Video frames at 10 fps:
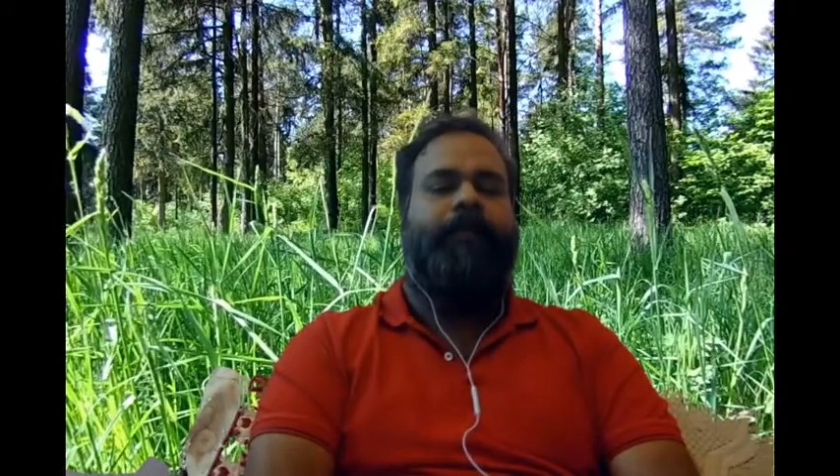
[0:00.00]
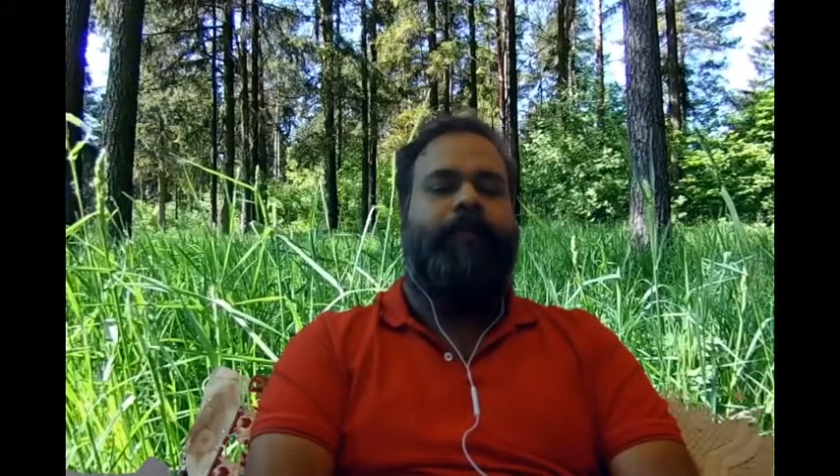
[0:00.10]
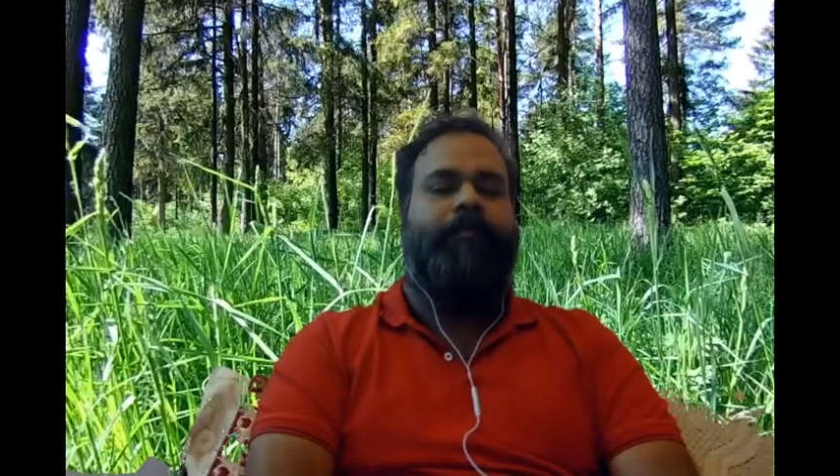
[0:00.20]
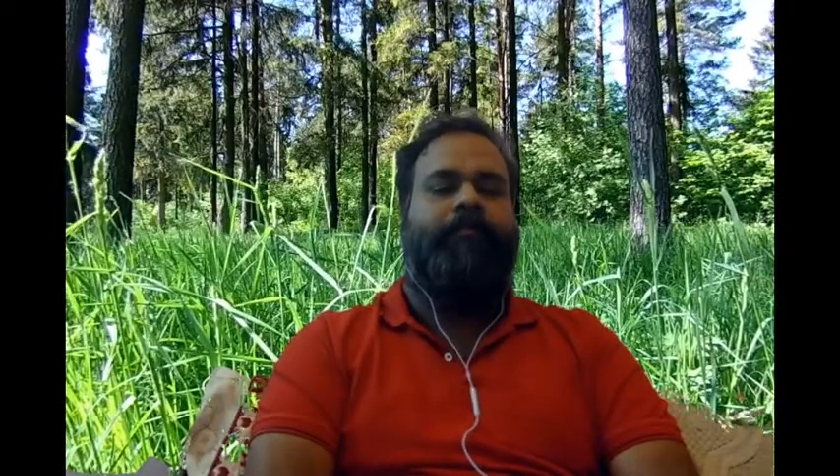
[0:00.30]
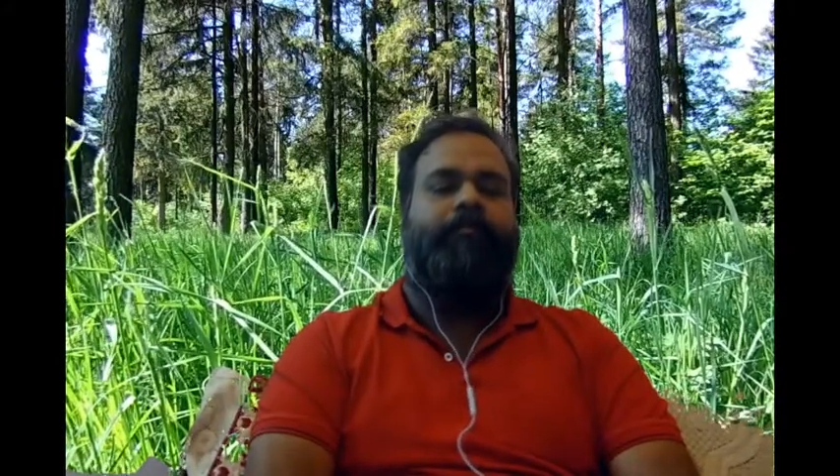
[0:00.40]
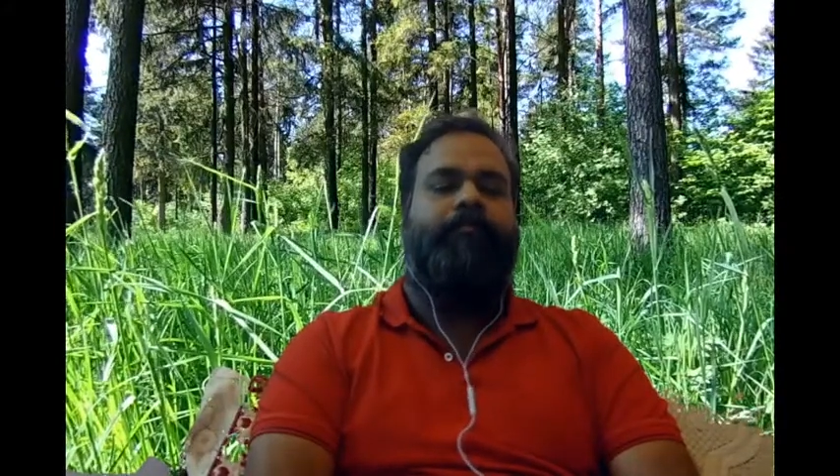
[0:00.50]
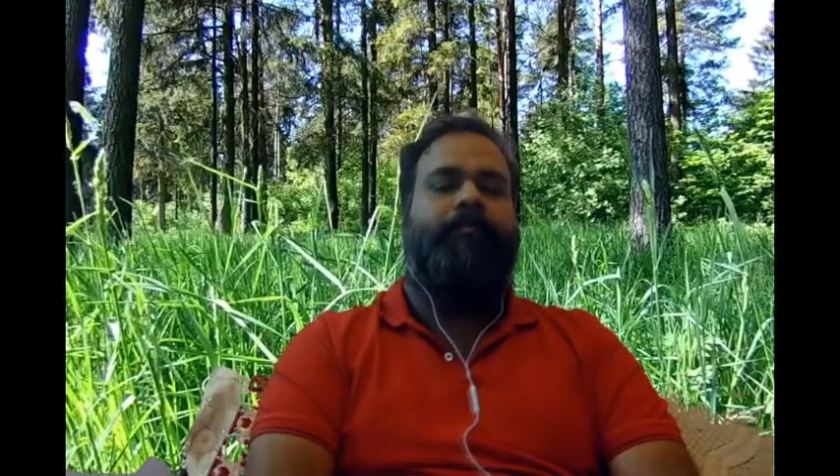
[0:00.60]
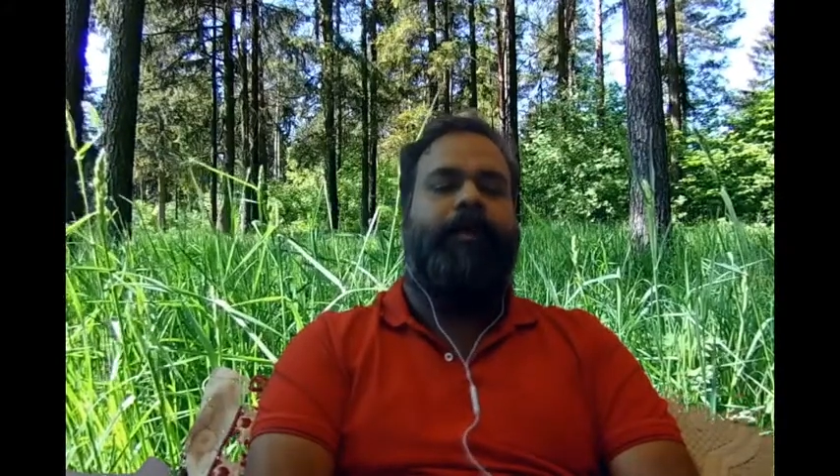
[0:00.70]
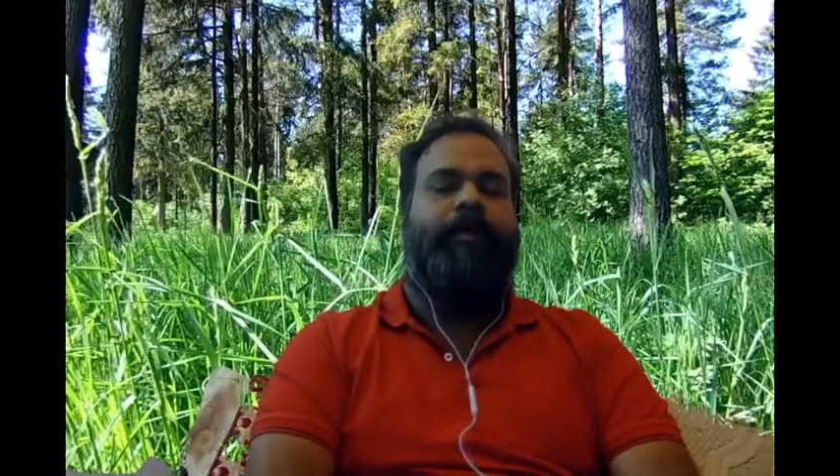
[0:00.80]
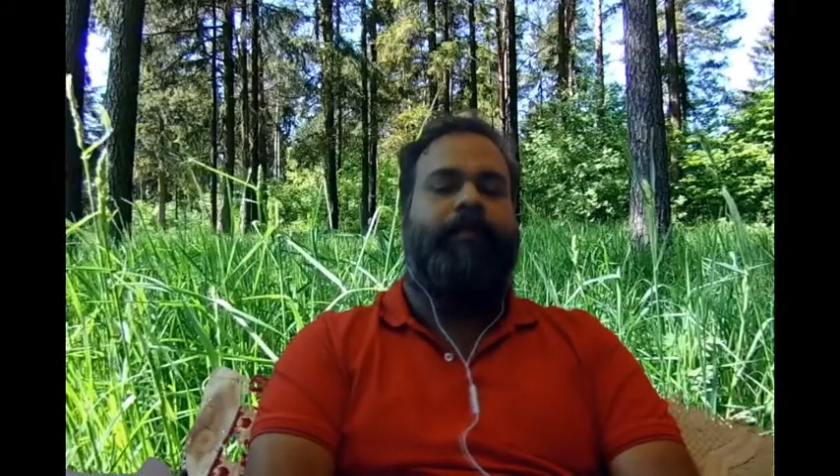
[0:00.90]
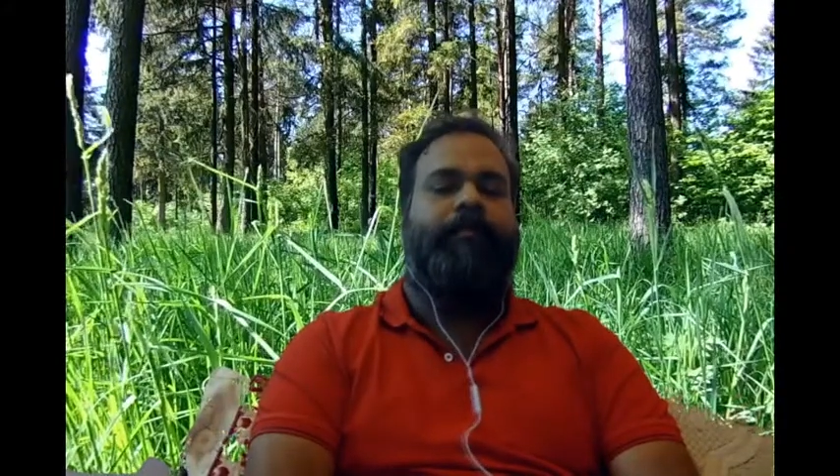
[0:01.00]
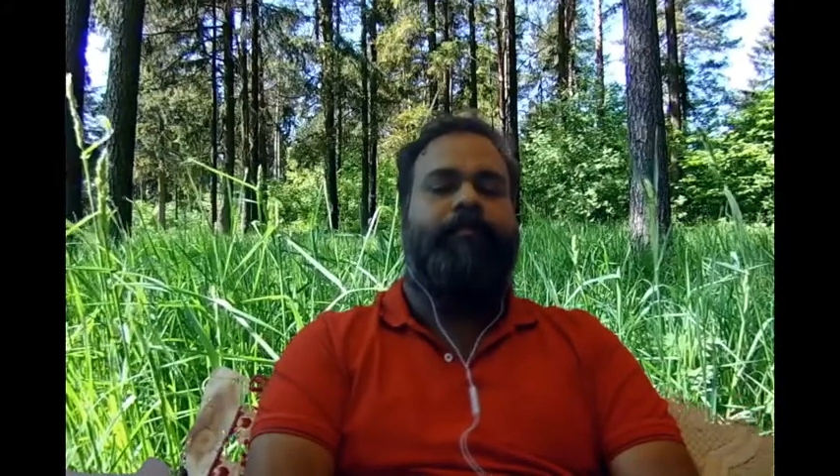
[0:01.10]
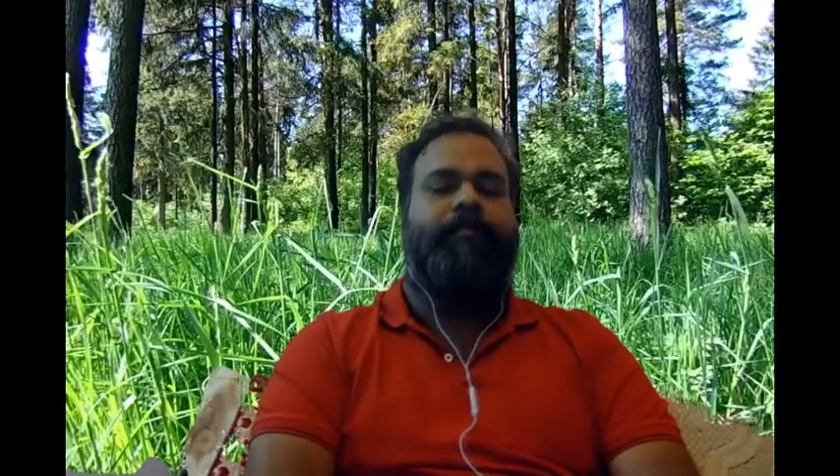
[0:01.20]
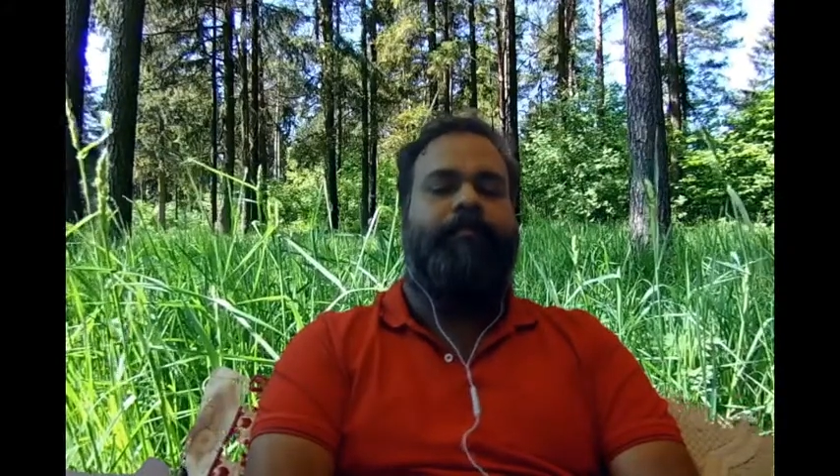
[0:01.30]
into two ayans,